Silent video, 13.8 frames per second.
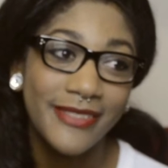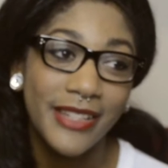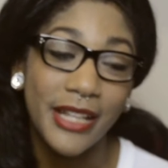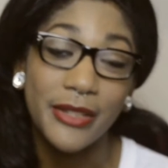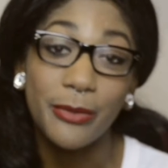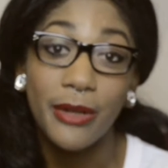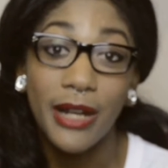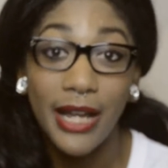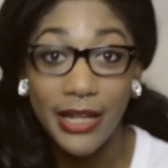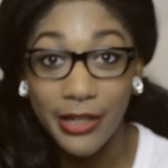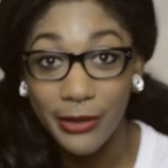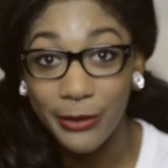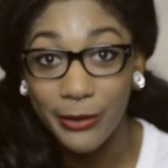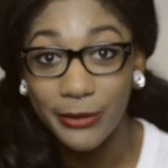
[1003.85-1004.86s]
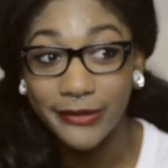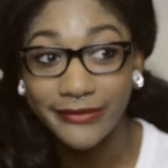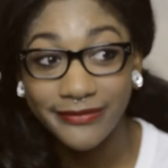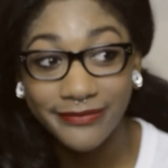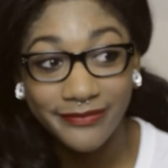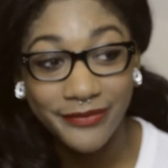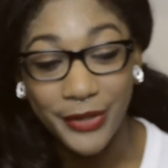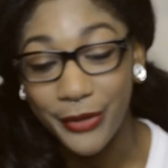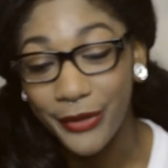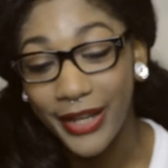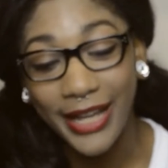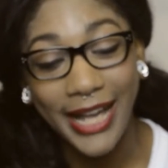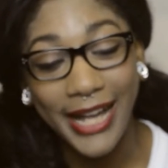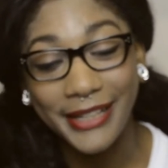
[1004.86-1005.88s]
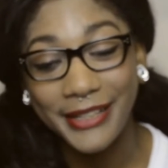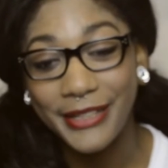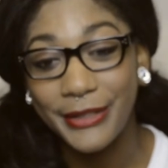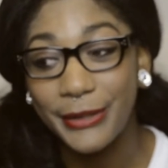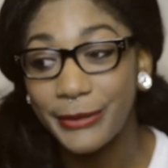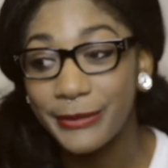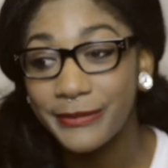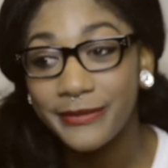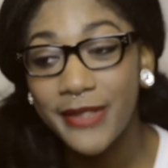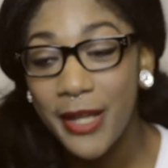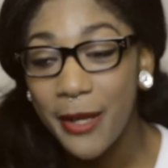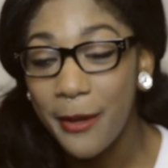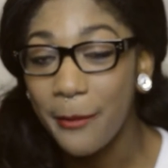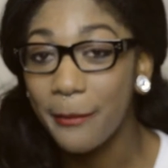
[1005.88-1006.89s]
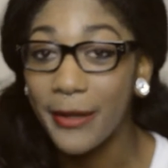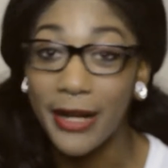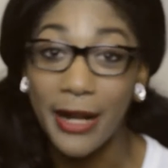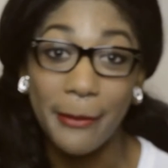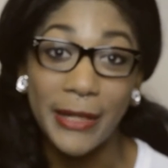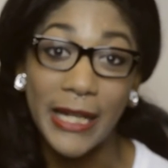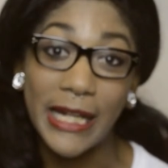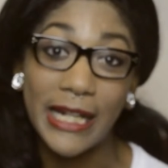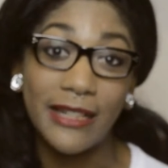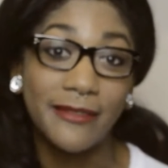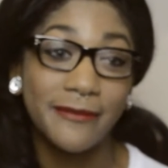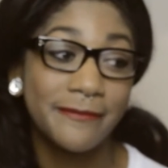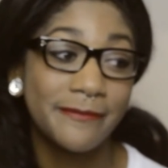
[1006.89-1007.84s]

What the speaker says: That's what I do. You ain't got to, but I mean,